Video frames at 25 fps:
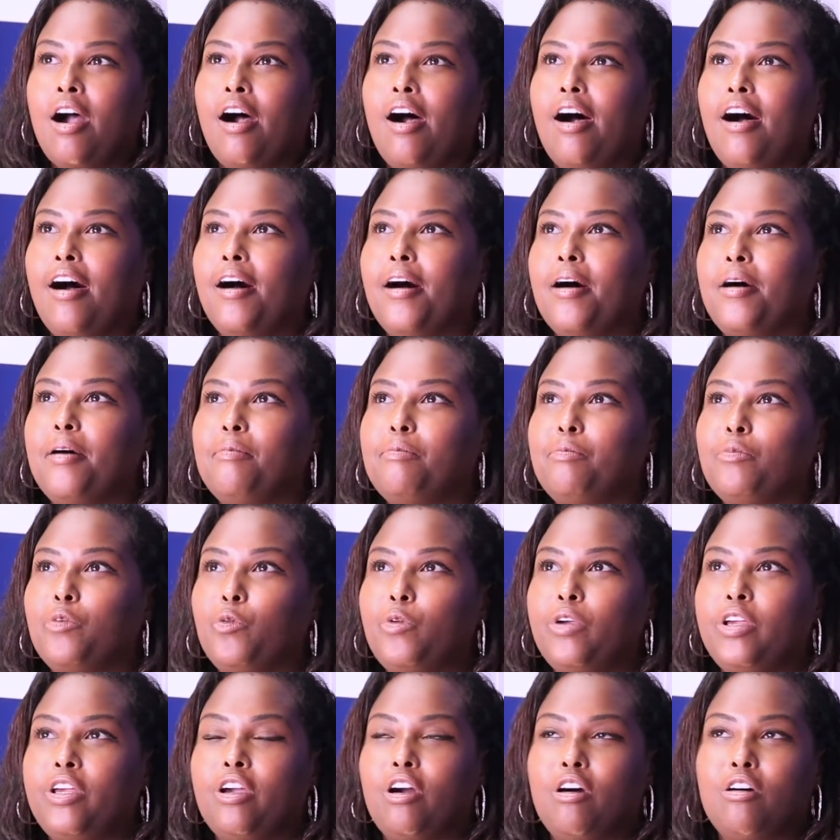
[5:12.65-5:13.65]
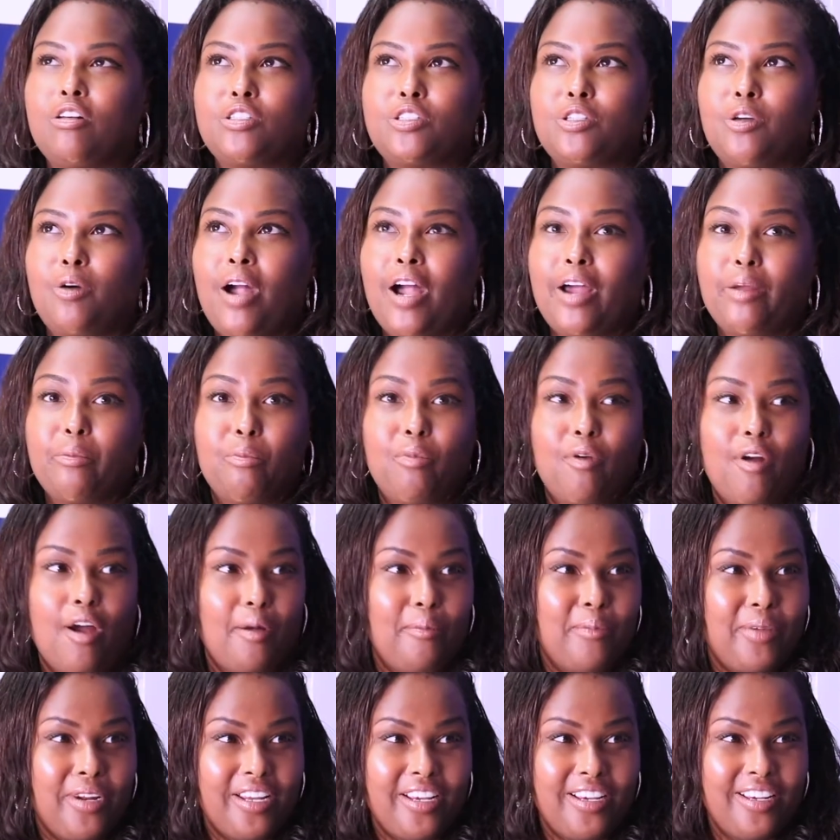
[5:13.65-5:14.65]
Um, we also had
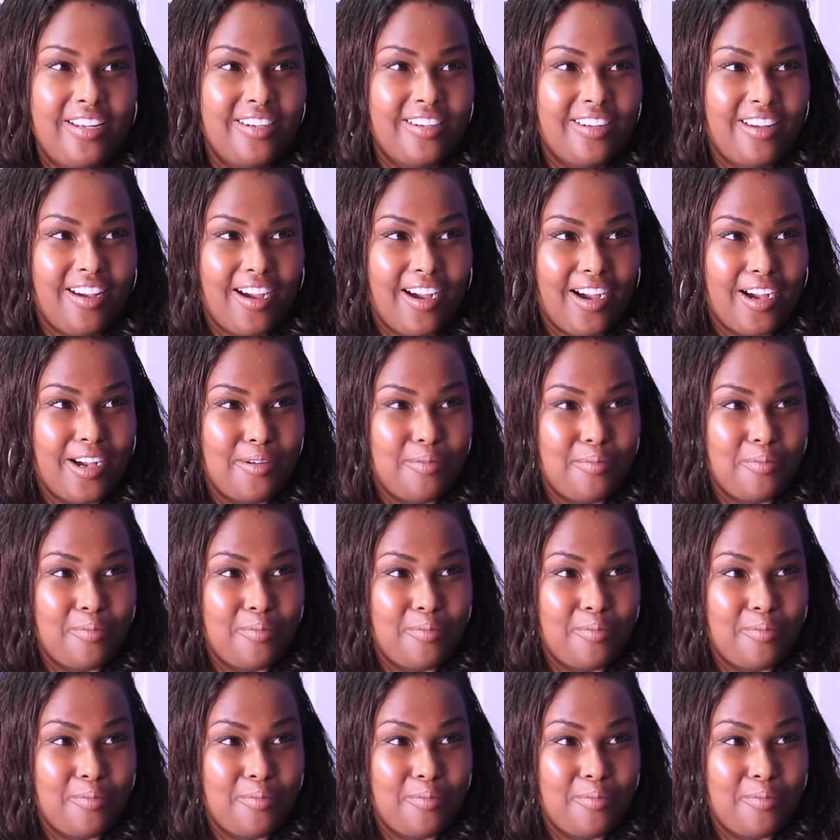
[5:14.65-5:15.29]
prominent um,